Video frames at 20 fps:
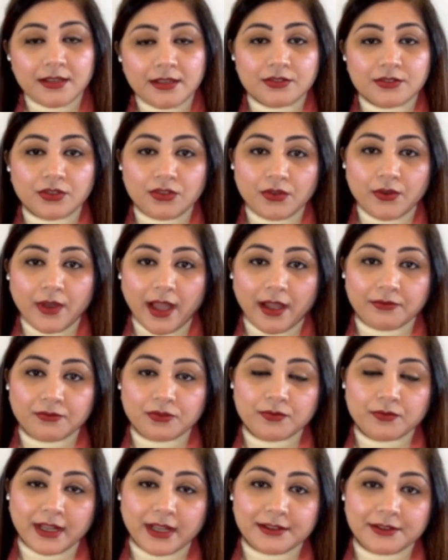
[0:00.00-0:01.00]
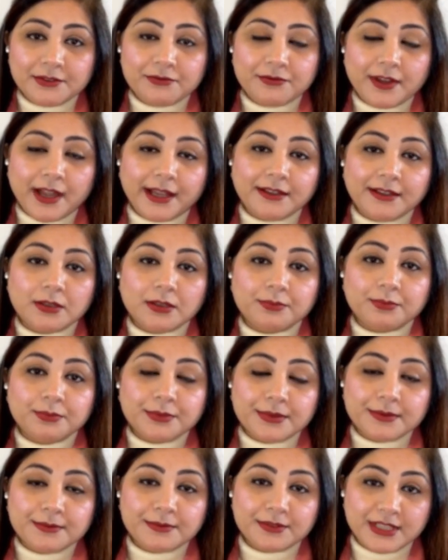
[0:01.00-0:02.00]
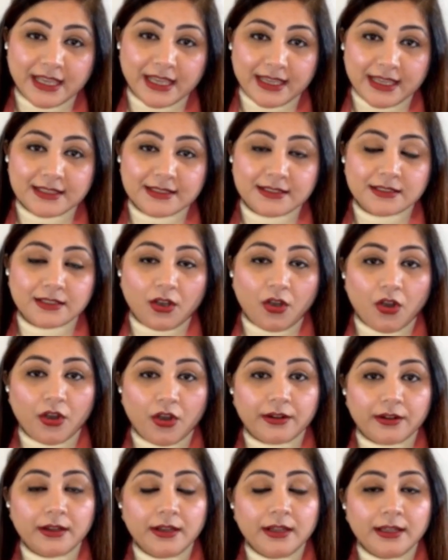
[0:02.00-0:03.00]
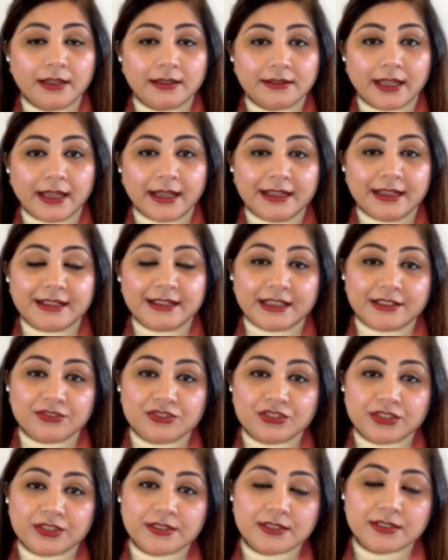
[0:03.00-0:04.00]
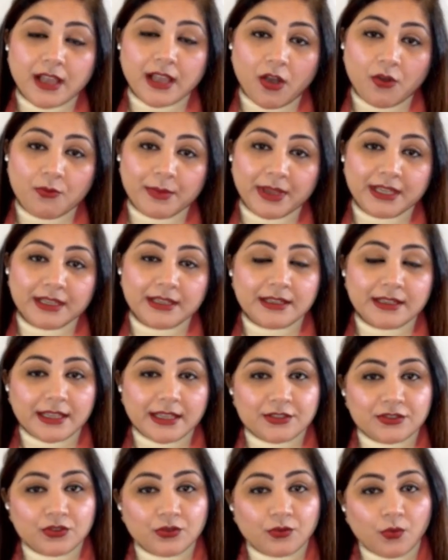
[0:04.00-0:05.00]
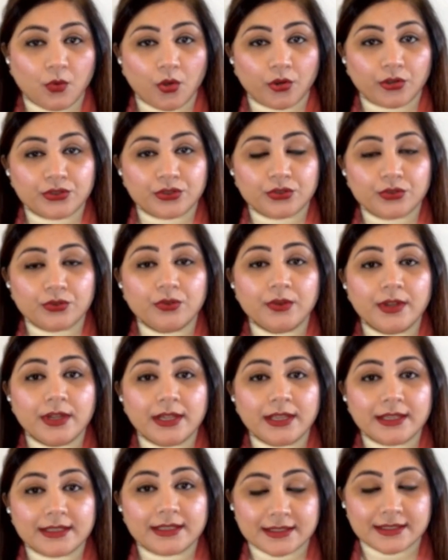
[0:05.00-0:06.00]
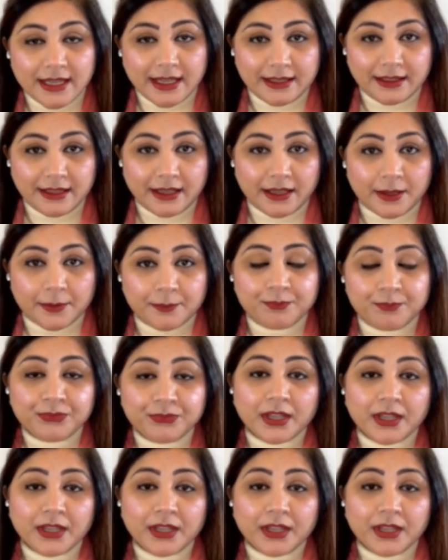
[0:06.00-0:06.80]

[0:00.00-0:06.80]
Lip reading: so you have to well define the days or the intentions, how many days you want to stay there.